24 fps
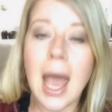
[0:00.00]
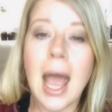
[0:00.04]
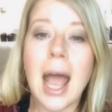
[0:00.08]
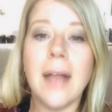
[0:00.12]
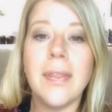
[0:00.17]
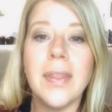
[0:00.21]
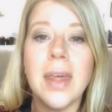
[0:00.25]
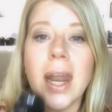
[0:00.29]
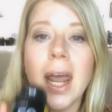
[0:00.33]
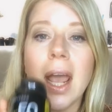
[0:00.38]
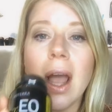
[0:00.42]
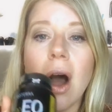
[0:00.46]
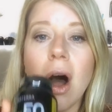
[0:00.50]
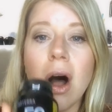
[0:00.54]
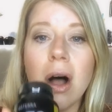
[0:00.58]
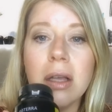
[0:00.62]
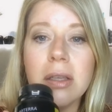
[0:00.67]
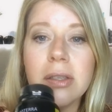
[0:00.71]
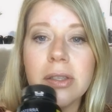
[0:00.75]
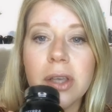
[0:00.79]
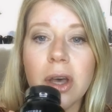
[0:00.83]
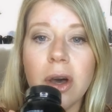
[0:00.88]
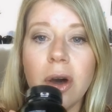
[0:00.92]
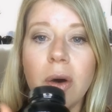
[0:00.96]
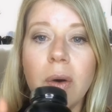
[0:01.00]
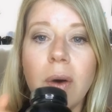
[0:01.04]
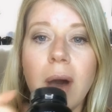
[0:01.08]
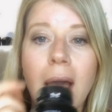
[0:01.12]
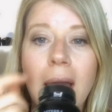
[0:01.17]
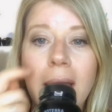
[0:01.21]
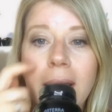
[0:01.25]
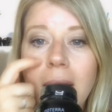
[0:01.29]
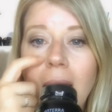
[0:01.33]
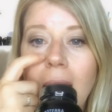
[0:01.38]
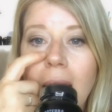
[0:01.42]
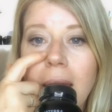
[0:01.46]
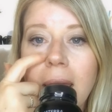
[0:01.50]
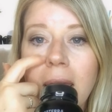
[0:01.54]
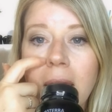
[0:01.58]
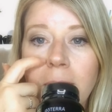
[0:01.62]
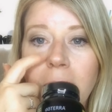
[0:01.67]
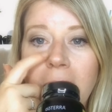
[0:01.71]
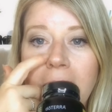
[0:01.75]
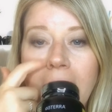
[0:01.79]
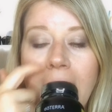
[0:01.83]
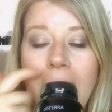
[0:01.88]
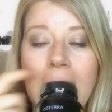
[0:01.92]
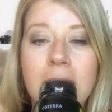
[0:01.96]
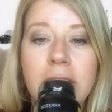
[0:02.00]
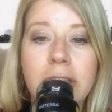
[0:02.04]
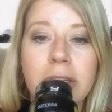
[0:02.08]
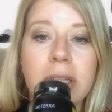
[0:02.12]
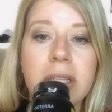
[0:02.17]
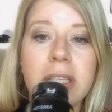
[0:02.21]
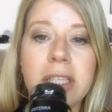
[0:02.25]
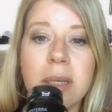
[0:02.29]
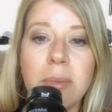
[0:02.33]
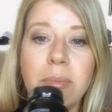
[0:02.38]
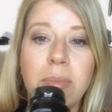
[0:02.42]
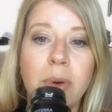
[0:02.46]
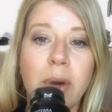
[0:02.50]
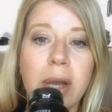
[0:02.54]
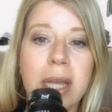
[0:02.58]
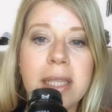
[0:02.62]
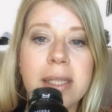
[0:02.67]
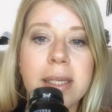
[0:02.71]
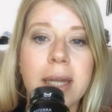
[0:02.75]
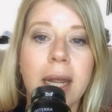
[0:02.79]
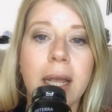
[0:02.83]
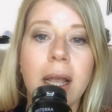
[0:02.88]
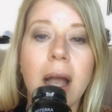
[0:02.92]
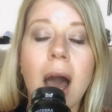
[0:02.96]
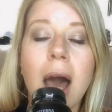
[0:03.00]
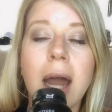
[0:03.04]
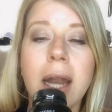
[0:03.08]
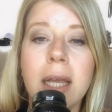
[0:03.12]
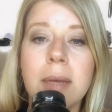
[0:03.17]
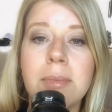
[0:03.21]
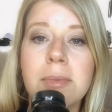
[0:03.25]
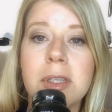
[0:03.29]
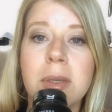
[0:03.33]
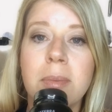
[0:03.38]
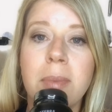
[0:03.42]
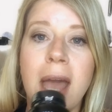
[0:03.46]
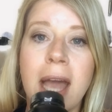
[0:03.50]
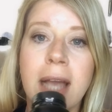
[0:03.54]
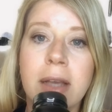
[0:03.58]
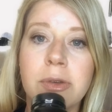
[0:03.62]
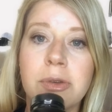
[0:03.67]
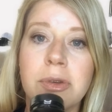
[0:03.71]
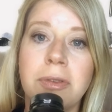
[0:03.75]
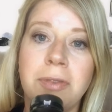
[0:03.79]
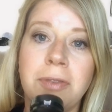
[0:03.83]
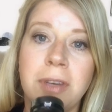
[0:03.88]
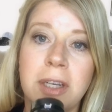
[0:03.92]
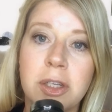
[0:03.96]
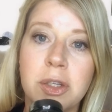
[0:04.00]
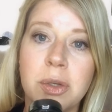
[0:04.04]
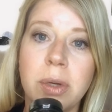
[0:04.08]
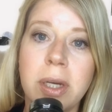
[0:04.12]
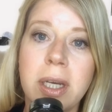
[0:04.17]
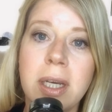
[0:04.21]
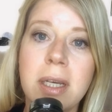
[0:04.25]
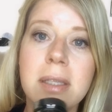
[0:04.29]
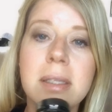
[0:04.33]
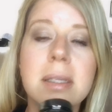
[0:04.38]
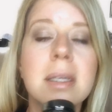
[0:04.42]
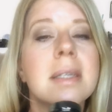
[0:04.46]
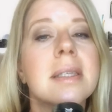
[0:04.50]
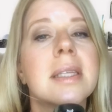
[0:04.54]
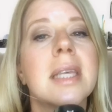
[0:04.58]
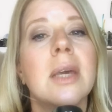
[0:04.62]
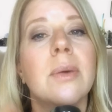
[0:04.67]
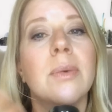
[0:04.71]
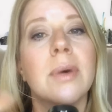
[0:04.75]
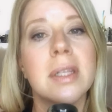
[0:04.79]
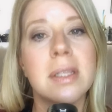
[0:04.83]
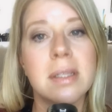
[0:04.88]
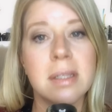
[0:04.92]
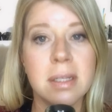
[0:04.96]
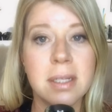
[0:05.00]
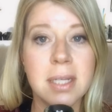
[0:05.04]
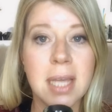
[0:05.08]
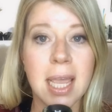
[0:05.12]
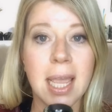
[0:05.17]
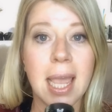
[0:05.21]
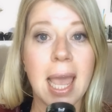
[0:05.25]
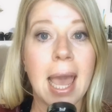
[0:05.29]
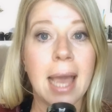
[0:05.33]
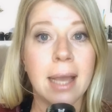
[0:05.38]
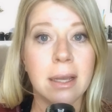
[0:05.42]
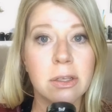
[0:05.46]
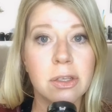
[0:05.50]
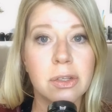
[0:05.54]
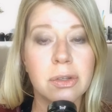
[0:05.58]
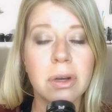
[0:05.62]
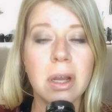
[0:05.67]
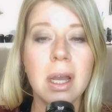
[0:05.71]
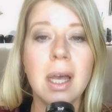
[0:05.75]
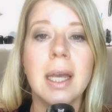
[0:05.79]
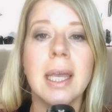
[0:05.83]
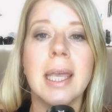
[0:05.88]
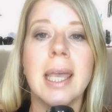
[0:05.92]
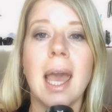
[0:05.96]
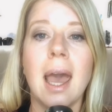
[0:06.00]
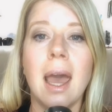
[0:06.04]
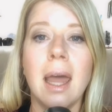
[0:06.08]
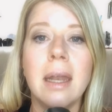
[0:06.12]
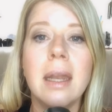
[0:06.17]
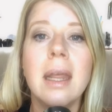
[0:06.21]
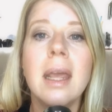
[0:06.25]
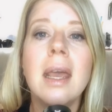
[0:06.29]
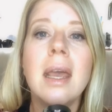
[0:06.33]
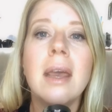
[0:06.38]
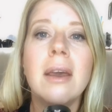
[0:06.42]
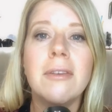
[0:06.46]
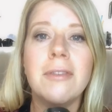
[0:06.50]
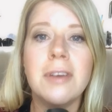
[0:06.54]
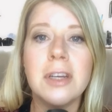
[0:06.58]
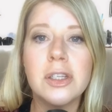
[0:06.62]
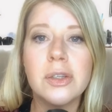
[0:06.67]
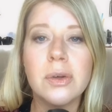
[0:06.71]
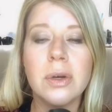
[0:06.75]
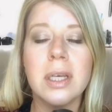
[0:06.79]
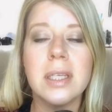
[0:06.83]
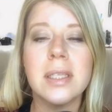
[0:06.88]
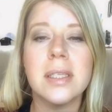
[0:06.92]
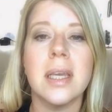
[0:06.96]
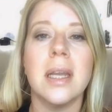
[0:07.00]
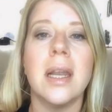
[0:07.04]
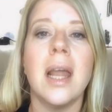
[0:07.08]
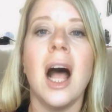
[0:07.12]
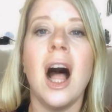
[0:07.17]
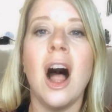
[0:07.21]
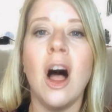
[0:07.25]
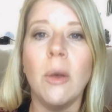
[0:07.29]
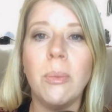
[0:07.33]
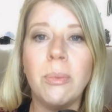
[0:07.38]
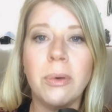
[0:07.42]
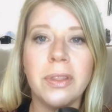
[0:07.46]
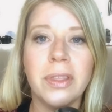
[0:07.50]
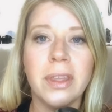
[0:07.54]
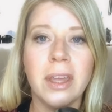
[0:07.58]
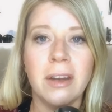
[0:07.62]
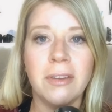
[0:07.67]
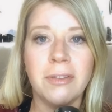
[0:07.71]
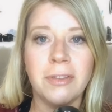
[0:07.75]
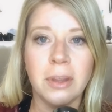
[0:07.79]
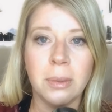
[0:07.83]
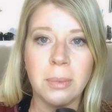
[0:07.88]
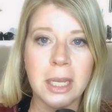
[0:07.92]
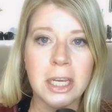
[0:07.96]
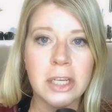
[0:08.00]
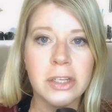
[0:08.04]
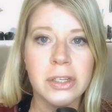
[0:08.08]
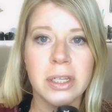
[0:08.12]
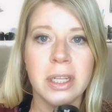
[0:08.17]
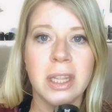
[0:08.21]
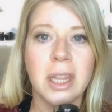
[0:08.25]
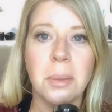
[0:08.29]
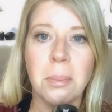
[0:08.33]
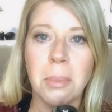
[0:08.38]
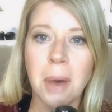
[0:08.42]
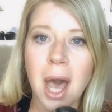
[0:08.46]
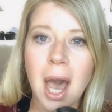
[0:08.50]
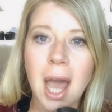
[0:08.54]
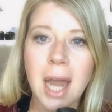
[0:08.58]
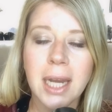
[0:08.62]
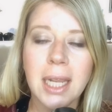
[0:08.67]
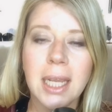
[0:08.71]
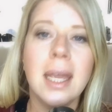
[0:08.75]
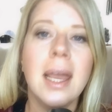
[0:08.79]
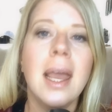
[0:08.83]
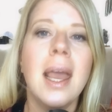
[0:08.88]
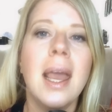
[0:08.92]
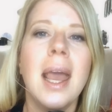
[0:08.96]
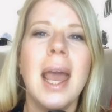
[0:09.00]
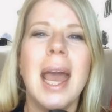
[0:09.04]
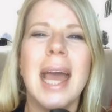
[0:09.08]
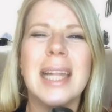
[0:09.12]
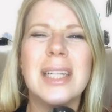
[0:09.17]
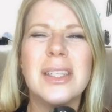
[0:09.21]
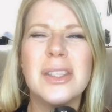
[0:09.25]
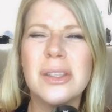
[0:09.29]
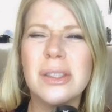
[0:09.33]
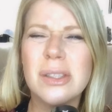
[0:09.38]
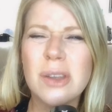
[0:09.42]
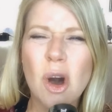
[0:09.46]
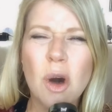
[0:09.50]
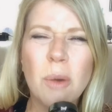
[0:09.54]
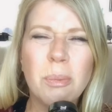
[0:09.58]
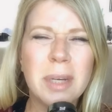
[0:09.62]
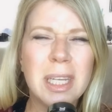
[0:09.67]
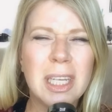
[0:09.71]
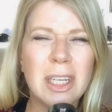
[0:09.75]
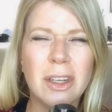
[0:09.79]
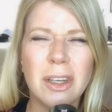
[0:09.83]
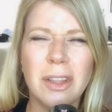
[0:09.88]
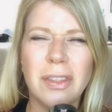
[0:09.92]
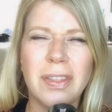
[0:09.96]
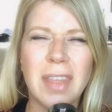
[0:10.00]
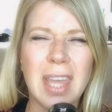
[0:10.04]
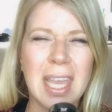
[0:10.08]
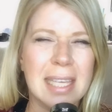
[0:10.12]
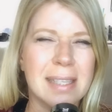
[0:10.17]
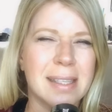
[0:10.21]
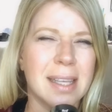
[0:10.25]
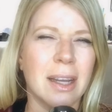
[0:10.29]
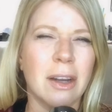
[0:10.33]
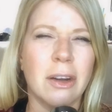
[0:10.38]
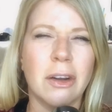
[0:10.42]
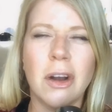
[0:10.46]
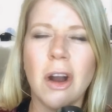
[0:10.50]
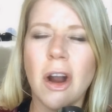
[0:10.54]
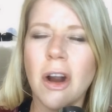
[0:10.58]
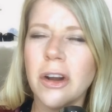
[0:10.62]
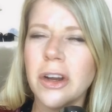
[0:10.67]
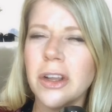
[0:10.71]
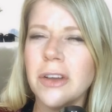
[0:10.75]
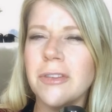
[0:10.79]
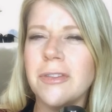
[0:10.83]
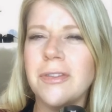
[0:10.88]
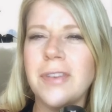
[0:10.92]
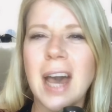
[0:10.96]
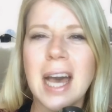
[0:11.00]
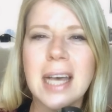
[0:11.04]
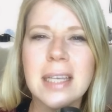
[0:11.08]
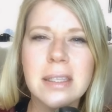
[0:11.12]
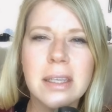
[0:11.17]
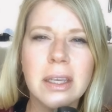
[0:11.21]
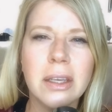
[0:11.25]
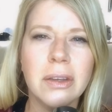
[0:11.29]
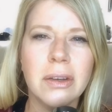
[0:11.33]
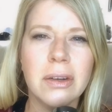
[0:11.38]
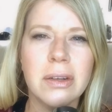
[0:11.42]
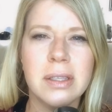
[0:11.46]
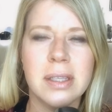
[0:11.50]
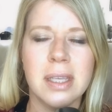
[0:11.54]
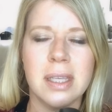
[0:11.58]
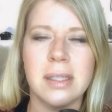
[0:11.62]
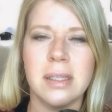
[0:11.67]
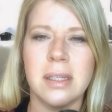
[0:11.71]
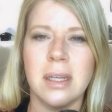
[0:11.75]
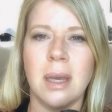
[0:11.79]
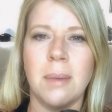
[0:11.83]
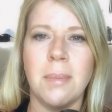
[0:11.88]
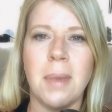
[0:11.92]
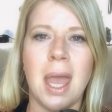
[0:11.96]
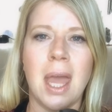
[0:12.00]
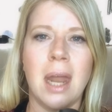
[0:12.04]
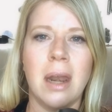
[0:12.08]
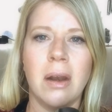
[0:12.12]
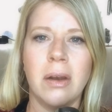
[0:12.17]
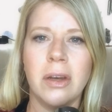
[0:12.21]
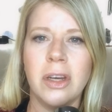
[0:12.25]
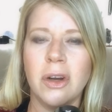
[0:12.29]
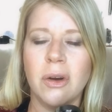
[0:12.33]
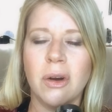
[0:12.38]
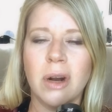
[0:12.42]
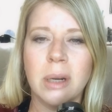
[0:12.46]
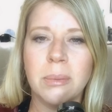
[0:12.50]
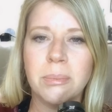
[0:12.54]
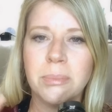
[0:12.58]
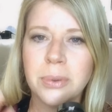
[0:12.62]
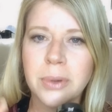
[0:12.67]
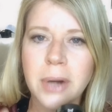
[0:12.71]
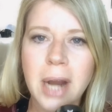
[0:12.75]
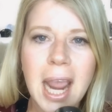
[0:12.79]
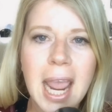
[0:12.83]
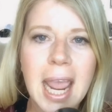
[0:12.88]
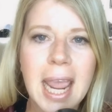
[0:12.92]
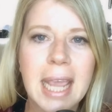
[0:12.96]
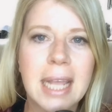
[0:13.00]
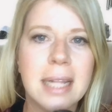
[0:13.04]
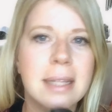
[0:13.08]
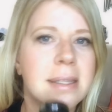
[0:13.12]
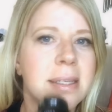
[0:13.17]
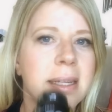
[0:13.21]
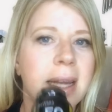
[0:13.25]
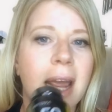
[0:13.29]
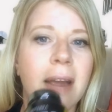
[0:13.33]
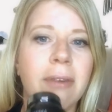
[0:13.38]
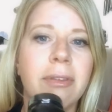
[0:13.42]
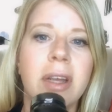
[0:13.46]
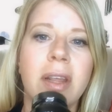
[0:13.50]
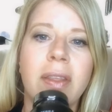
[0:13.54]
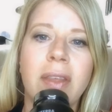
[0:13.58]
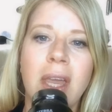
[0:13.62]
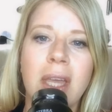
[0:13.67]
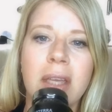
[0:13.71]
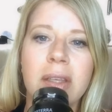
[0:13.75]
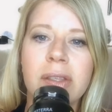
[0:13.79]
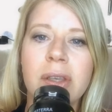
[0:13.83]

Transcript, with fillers: And then I also, I got him, I cashed in some points and I got him some extra fish oils because he wants to take extra. Again, fish oils can help with the inflammation in the body and so many good things like our cardiovascular system and, you know, our brains and everything.